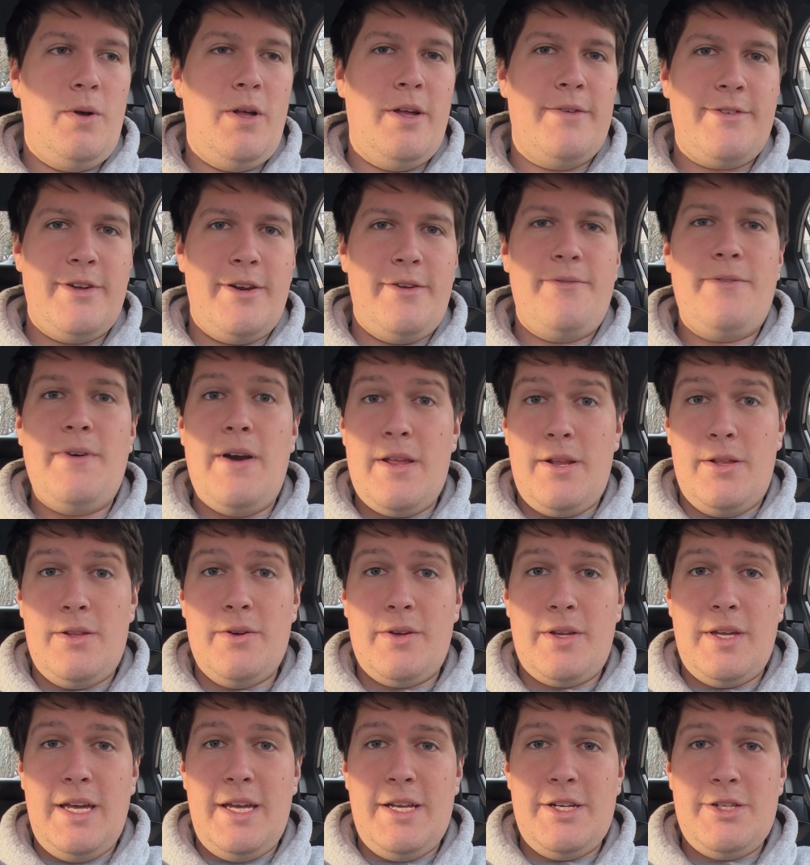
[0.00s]
Well, I've got to find a
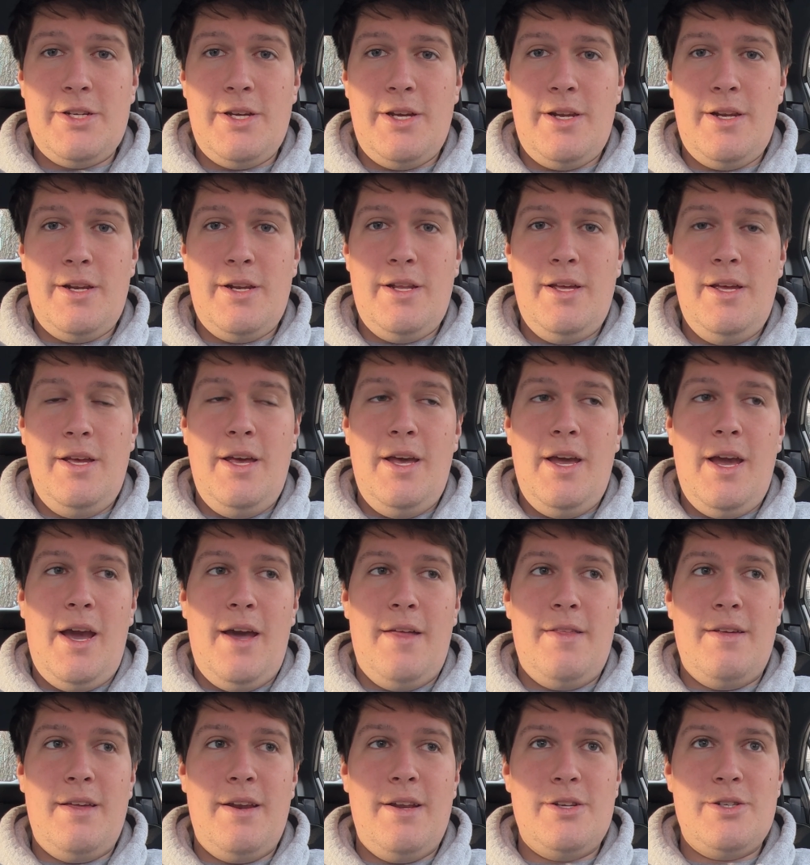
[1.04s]
location,
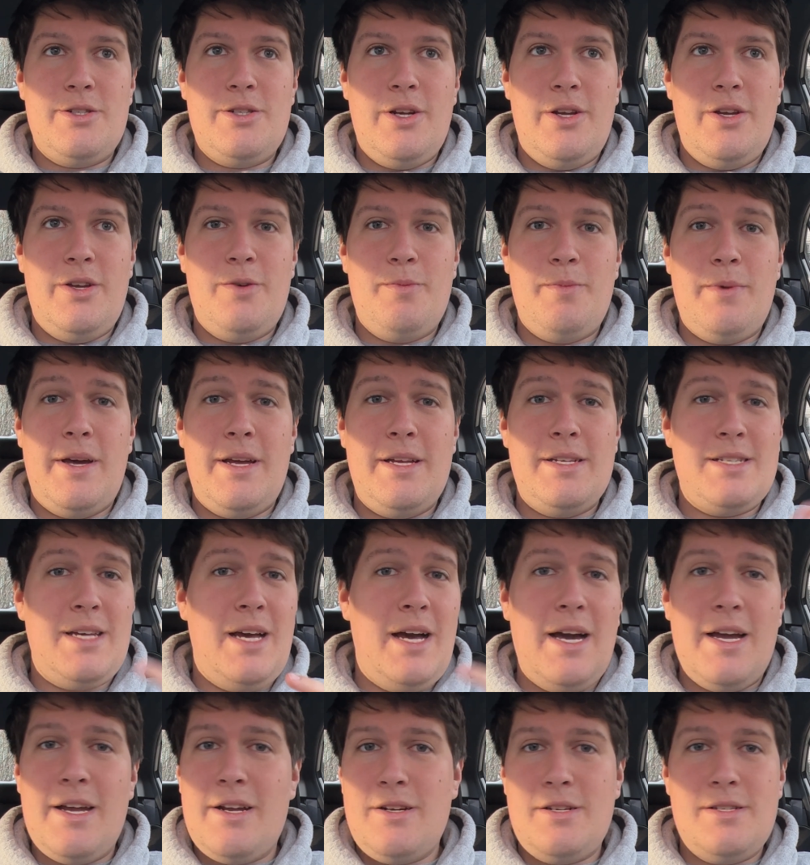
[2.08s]
and then I'll show you my
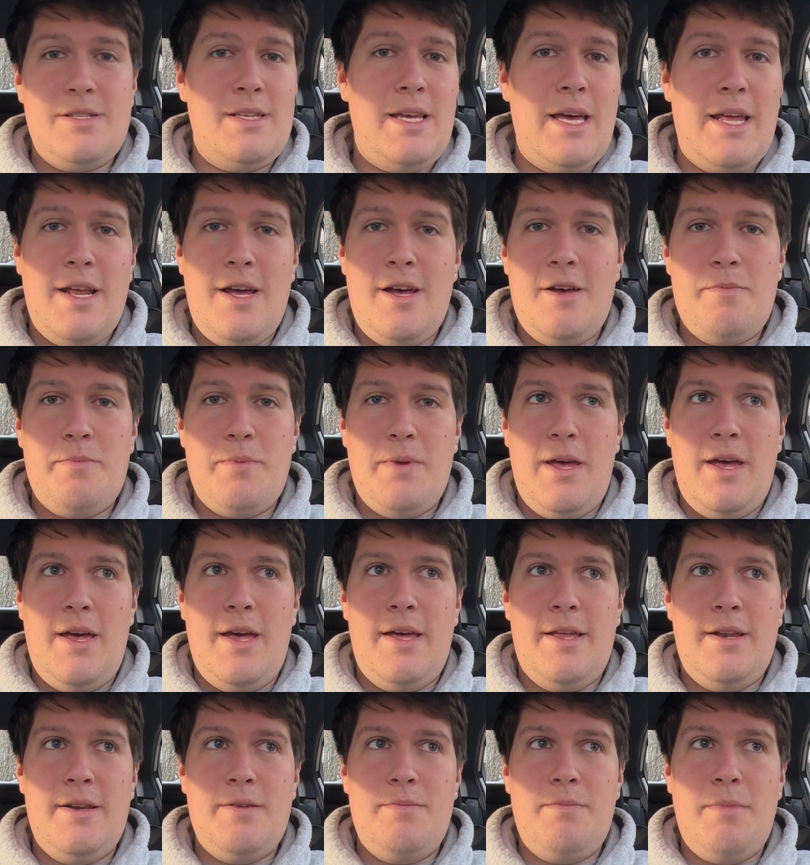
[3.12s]
entire setup,
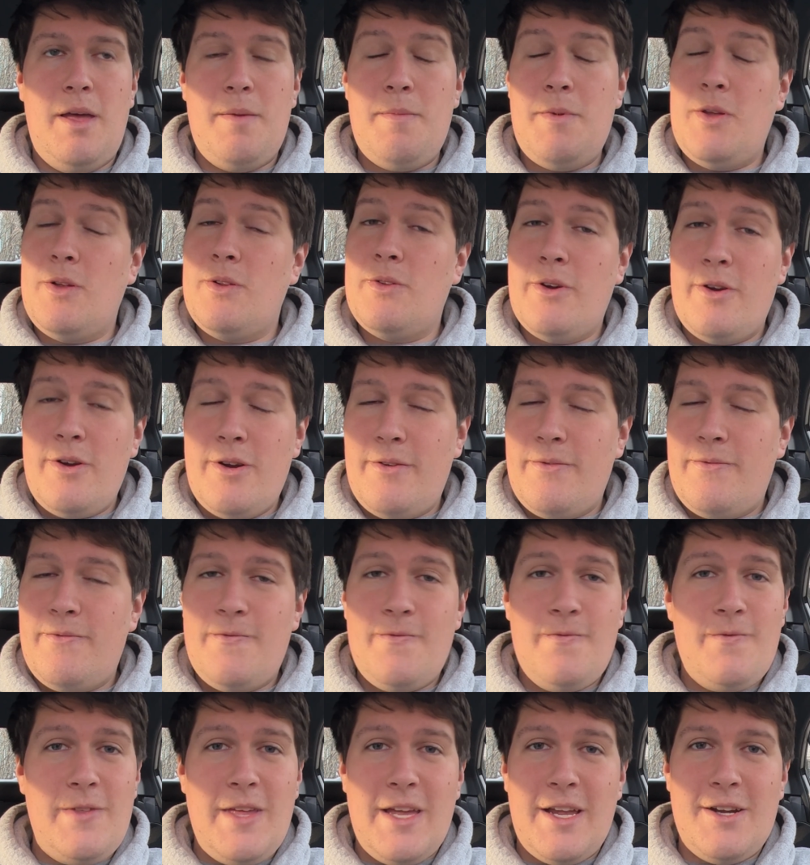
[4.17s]
and maybe you'll learn a
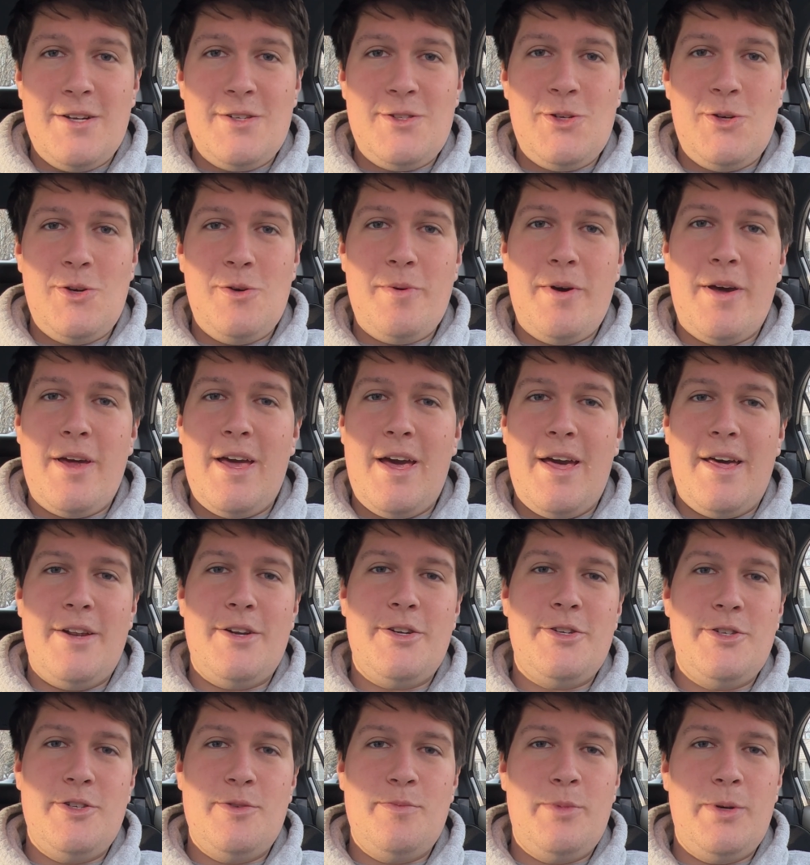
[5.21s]
thing or two about how to
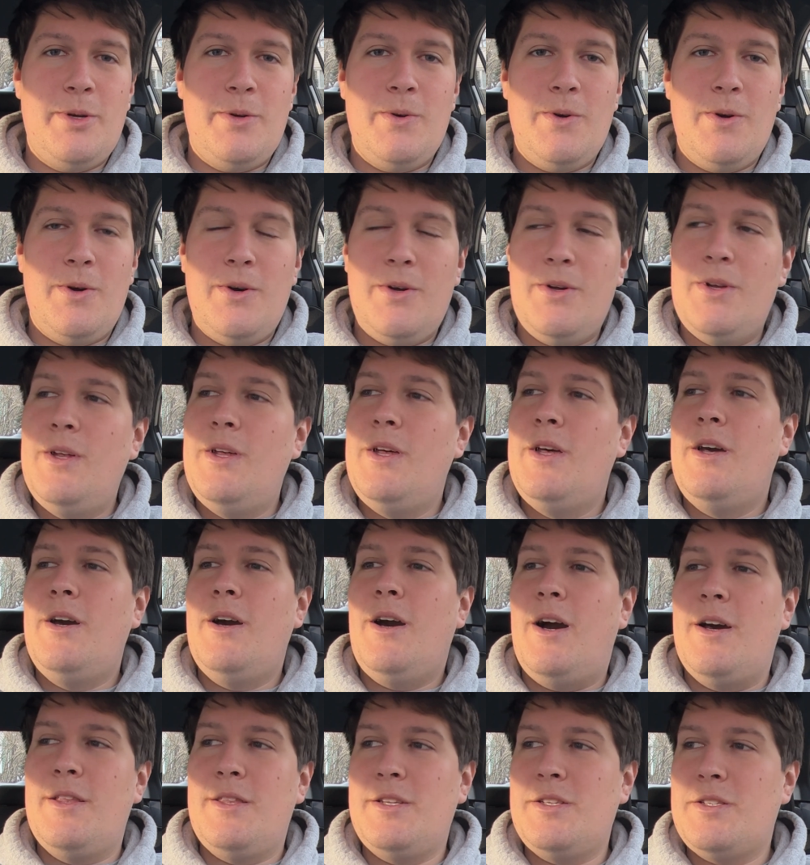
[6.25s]
shoot B-roll
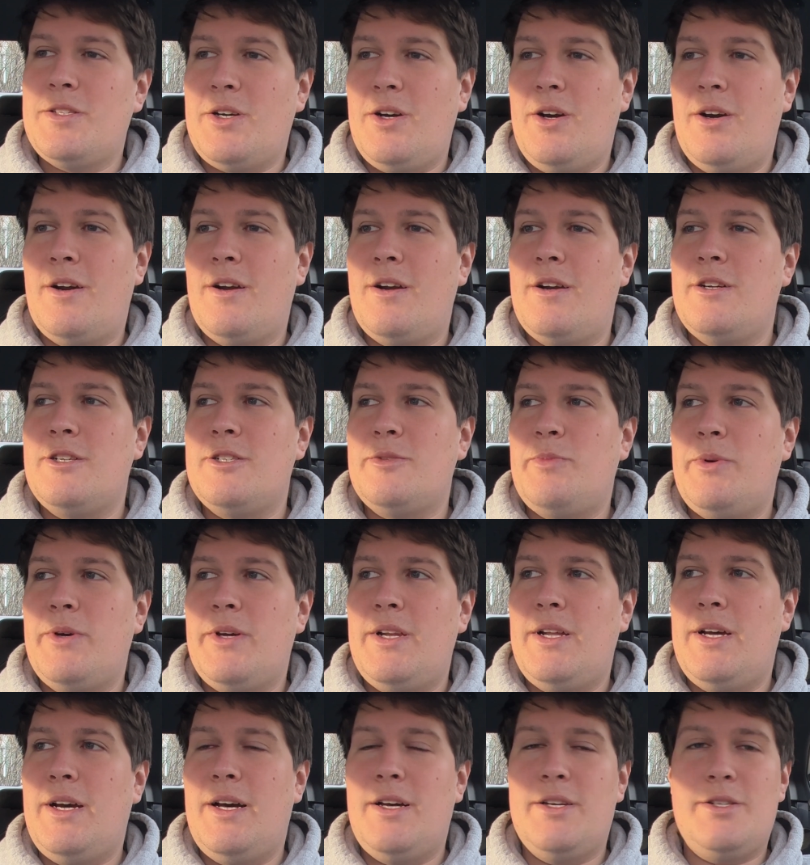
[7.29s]
on these cars,
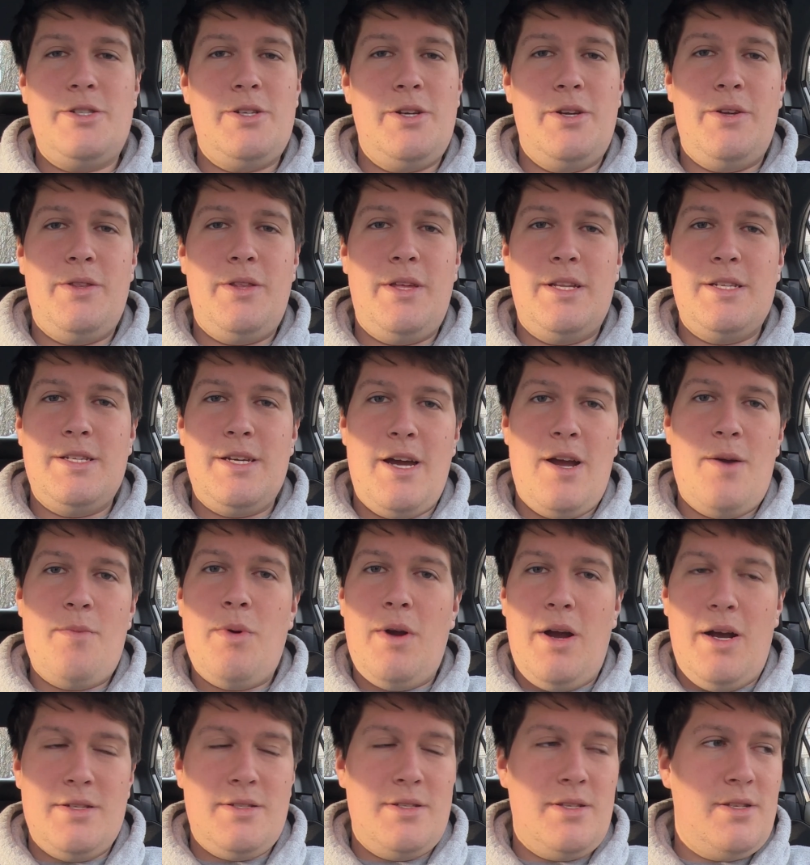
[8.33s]
but I'll show you the entire
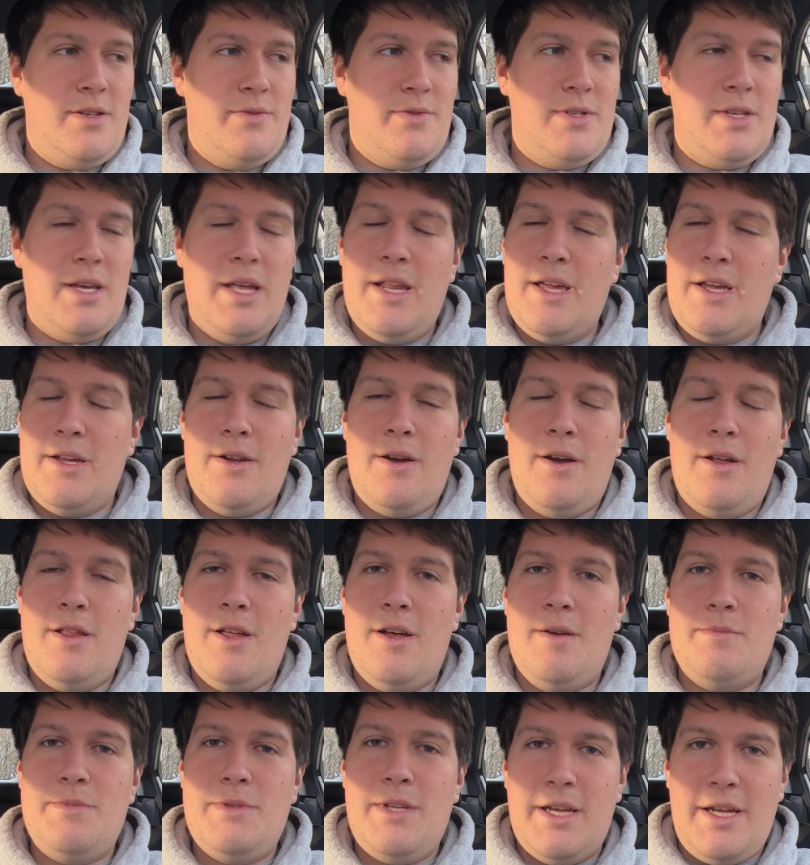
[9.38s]
process of setting it all
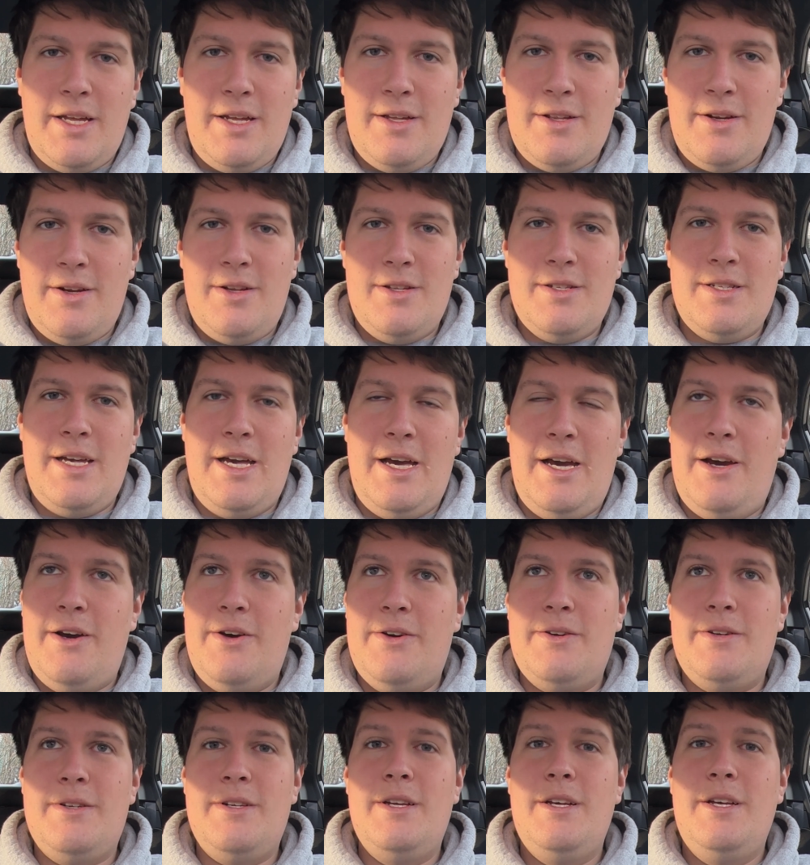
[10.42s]
up, taking it all
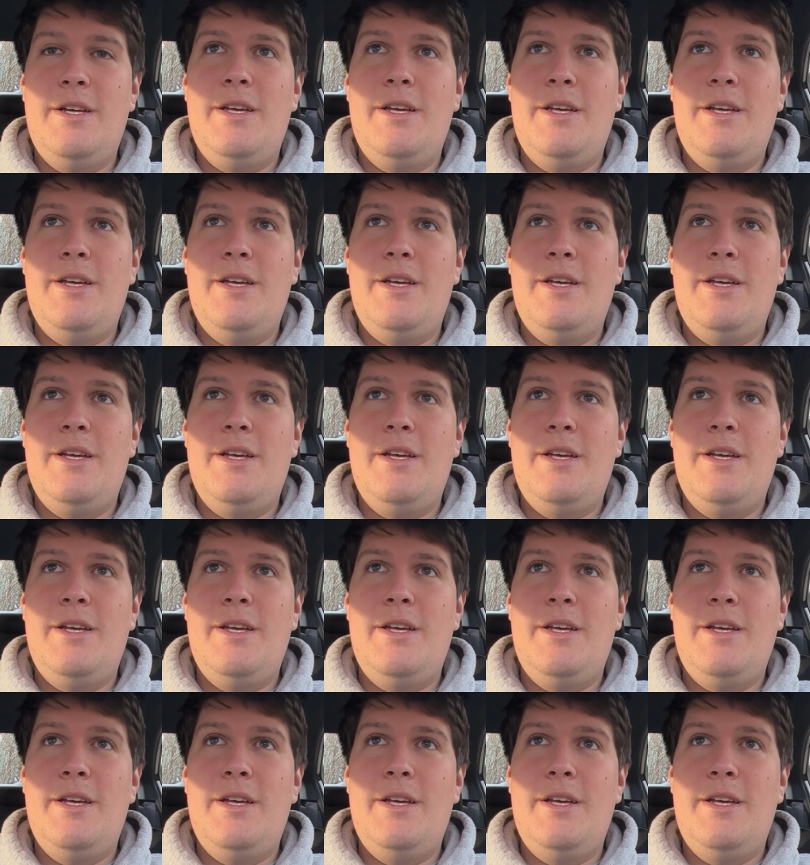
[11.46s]
down,